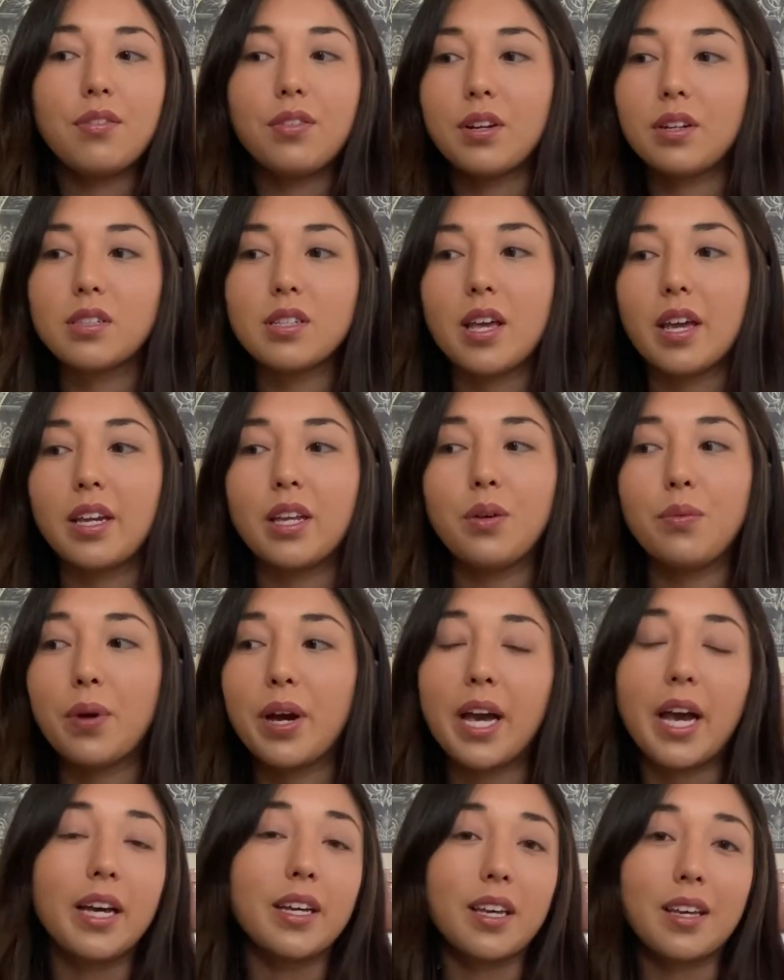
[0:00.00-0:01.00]
there's any way
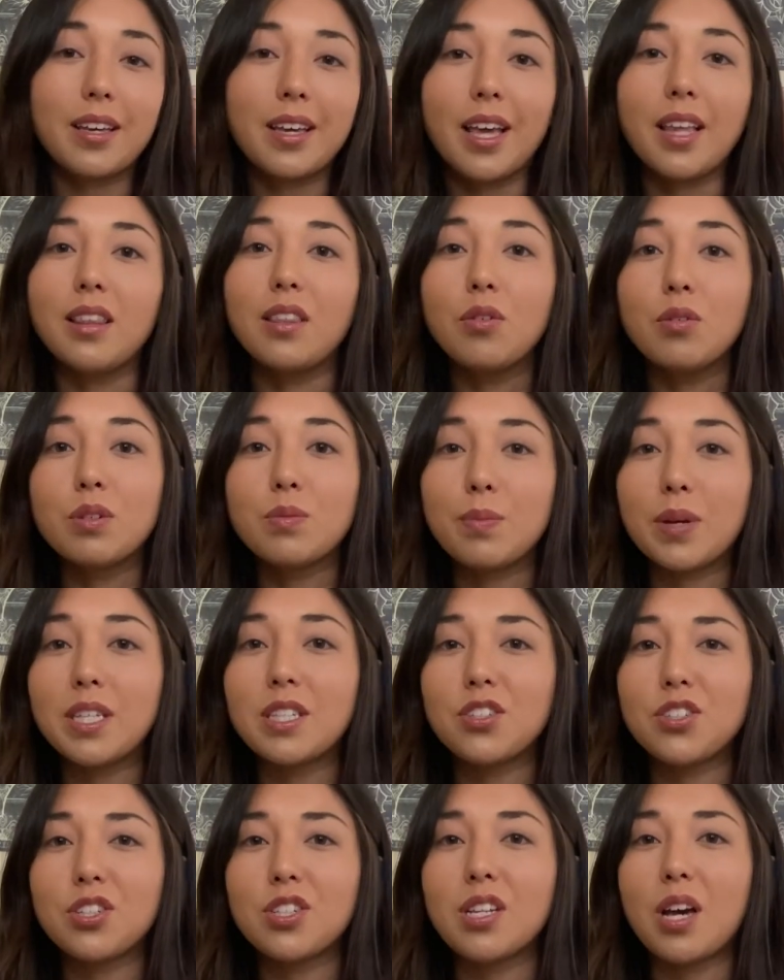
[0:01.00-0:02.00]
I can get those
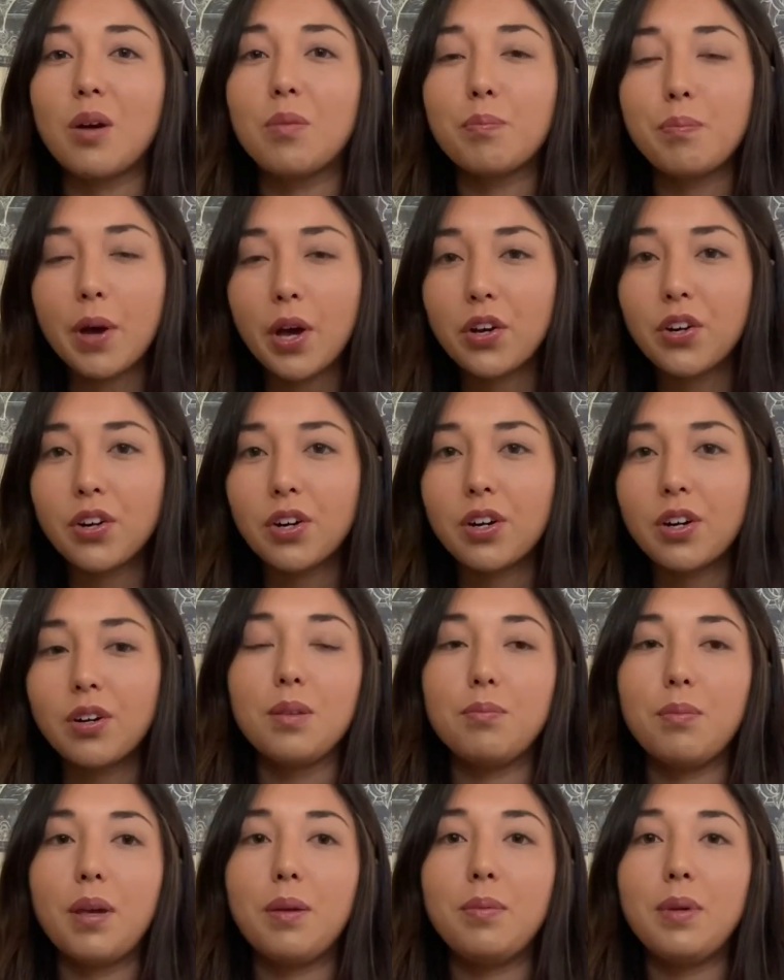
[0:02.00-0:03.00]
messages out better,
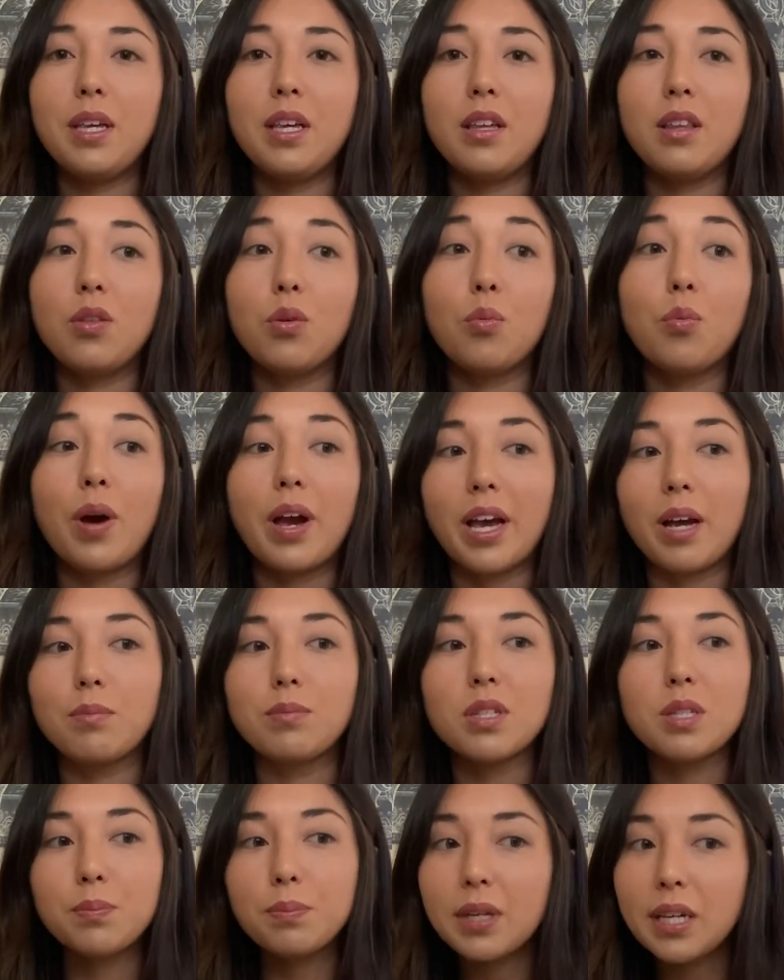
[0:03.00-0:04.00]
maybe the way I'm
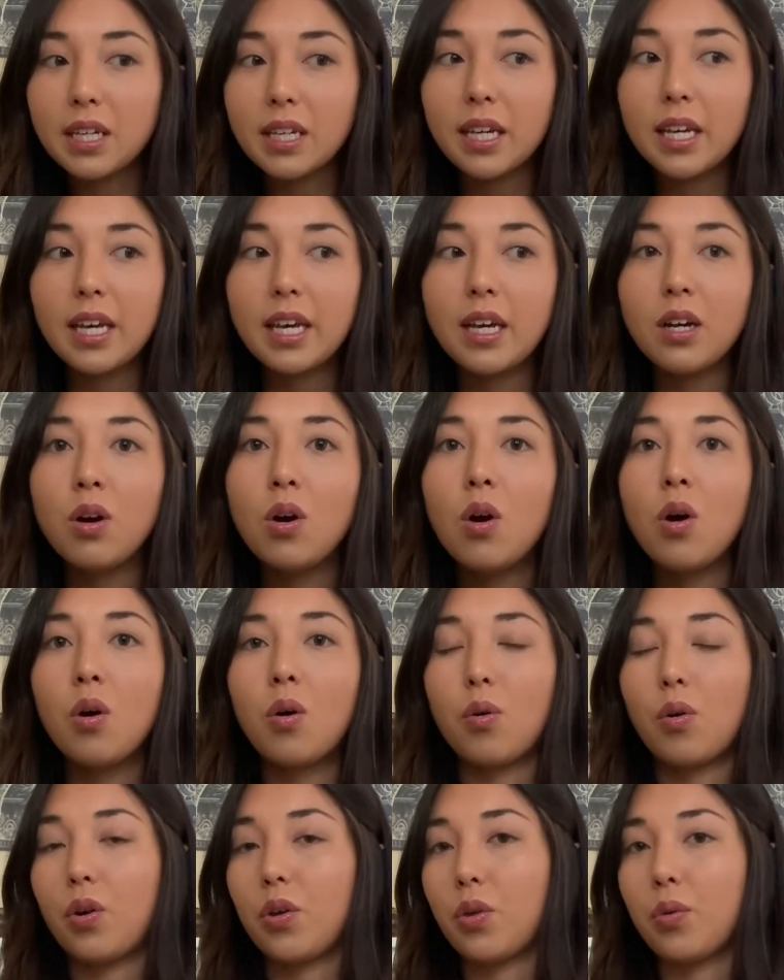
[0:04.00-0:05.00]
speaking
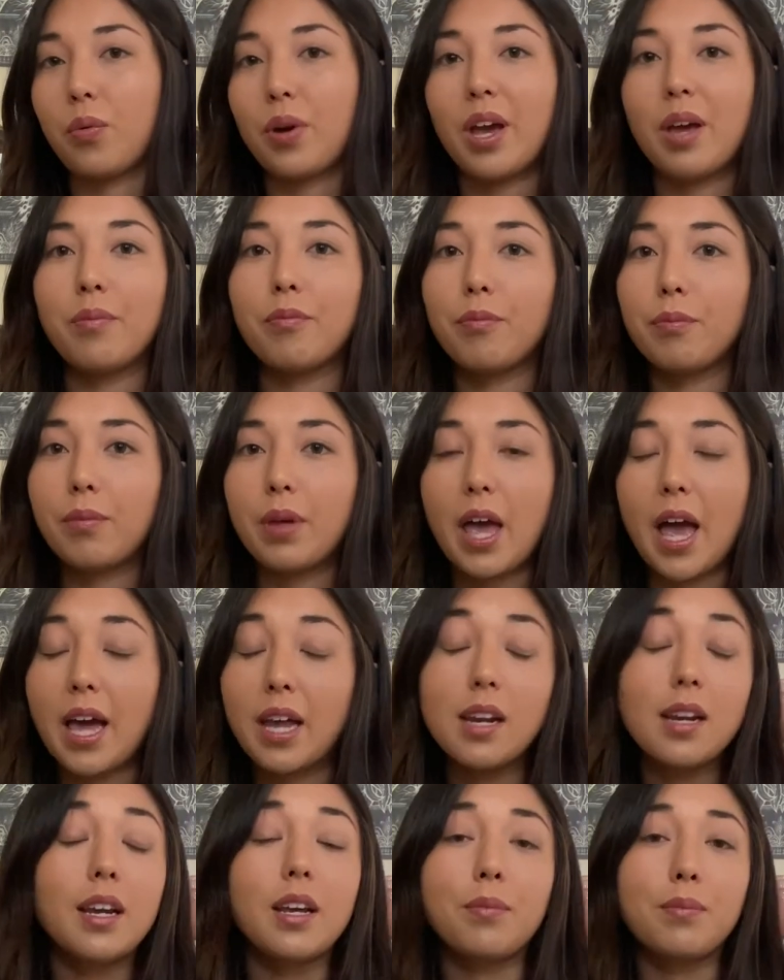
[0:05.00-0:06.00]
or the way I'm
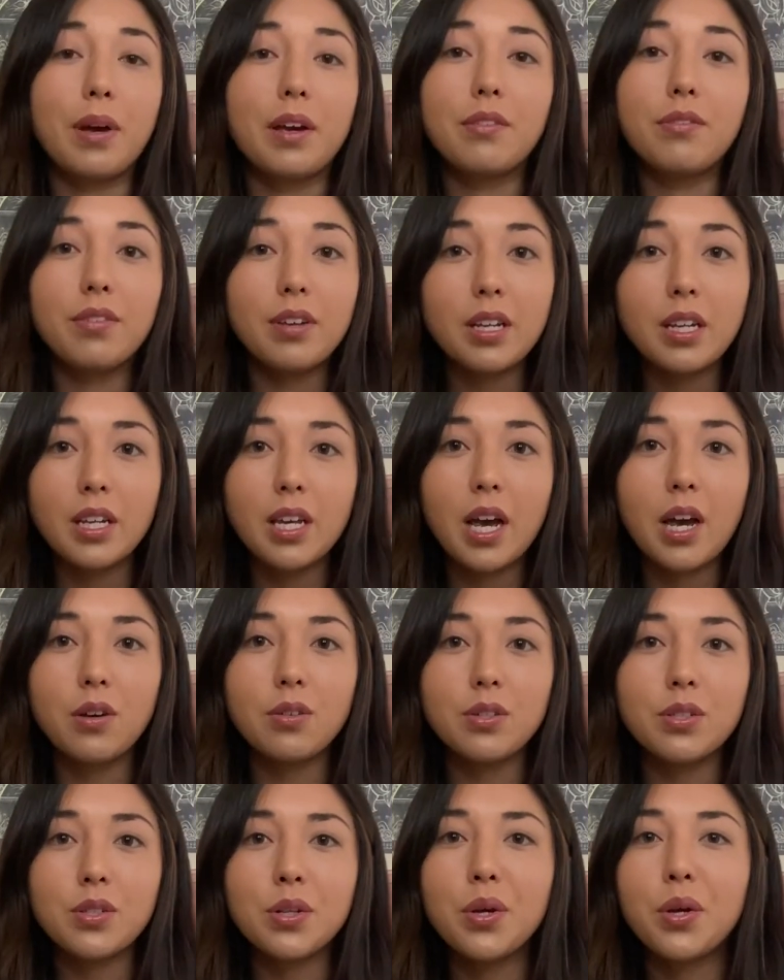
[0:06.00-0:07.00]
editing my
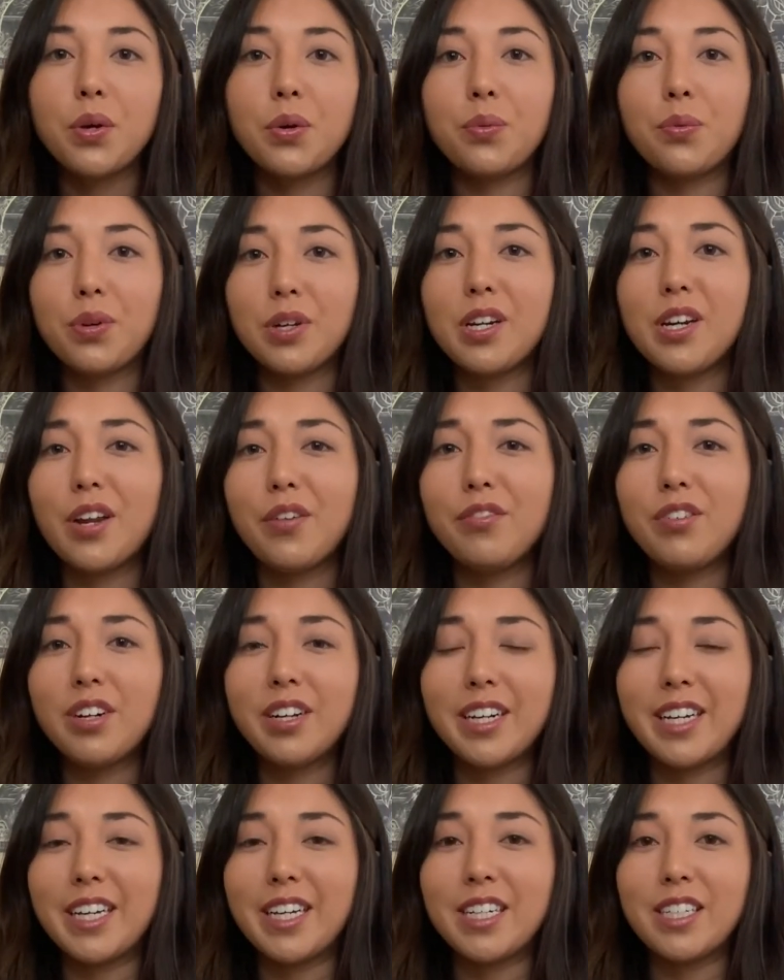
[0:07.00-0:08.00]
videos, whatever it
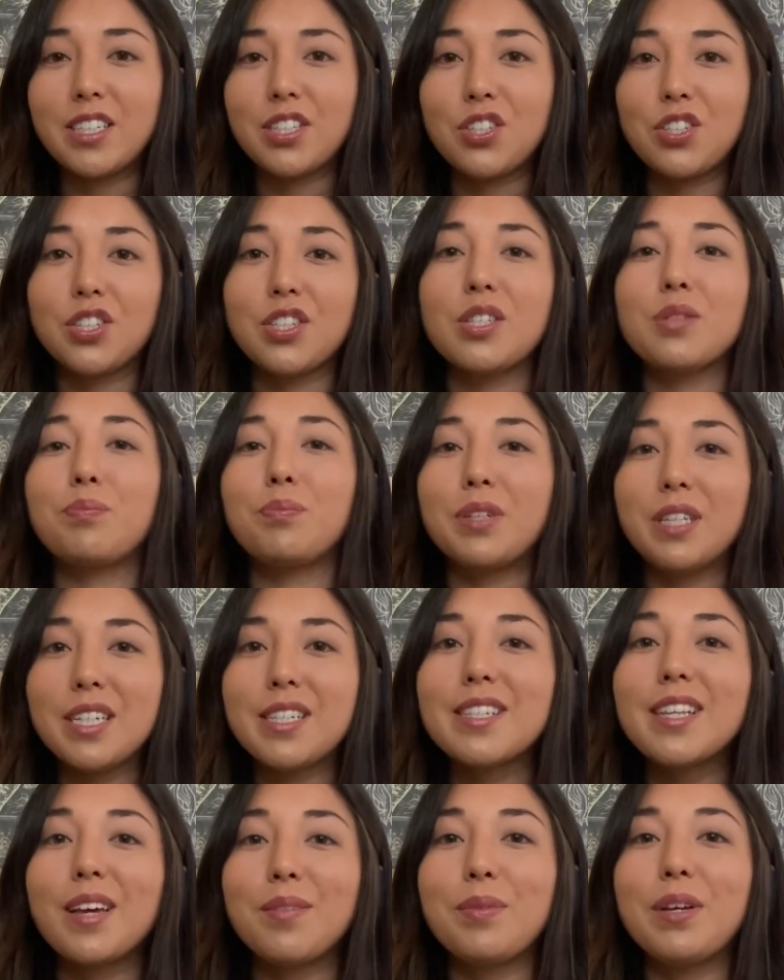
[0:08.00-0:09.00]
is, just please
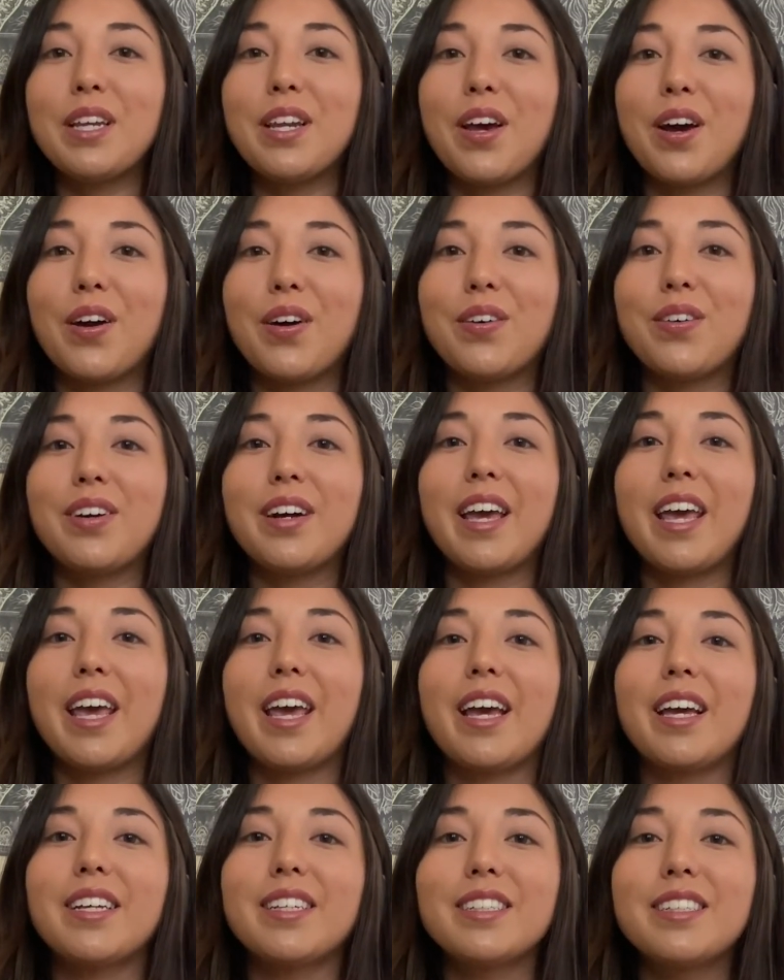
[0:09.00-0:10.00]
let me know
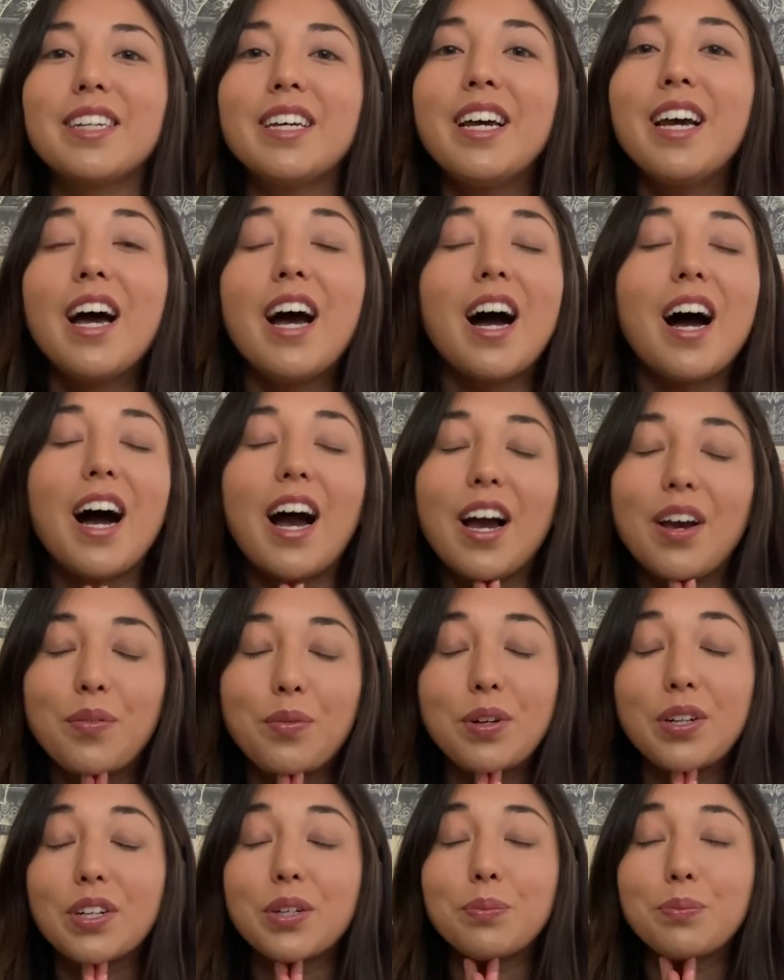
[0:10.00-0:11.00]
and I
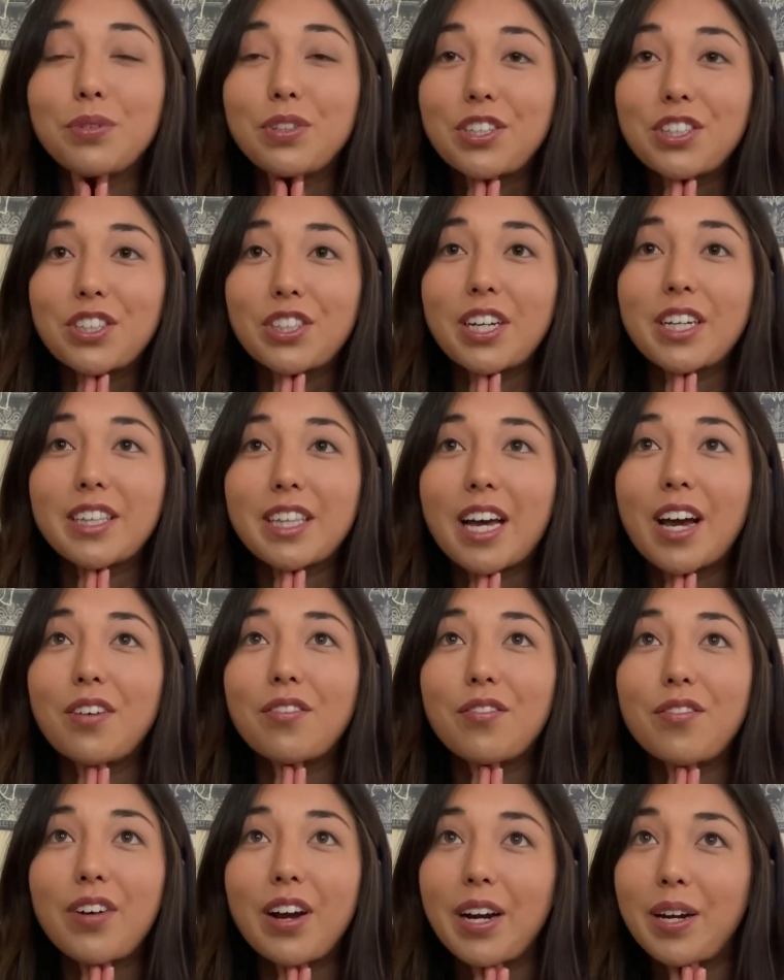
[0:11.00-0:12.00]
will appreciate
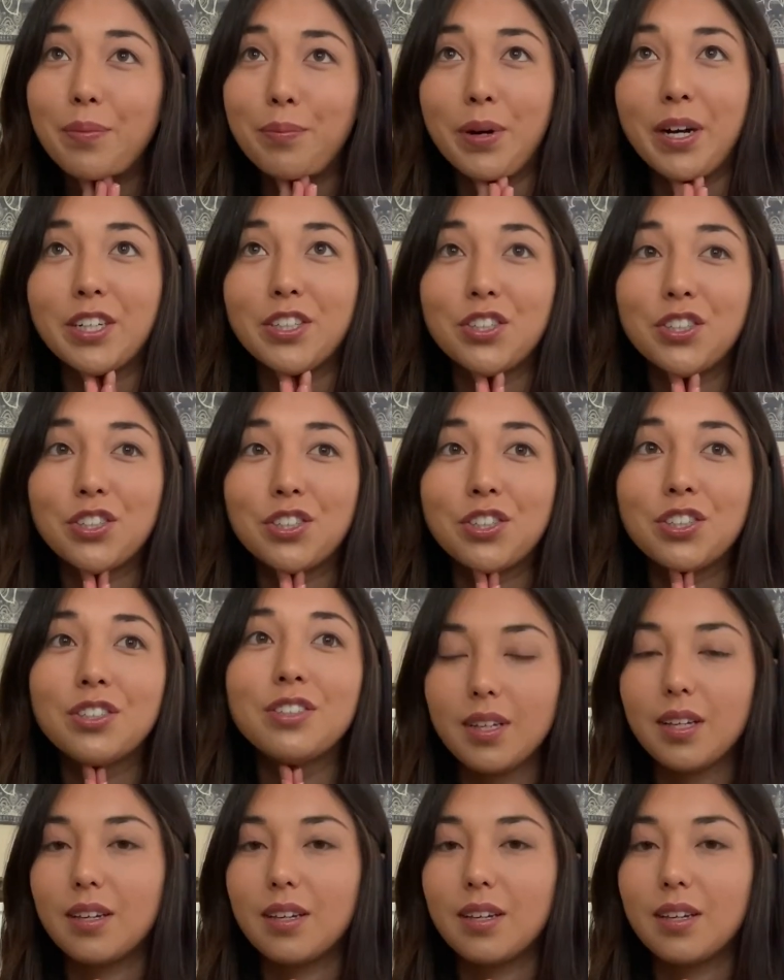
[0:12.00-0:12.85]
that very much.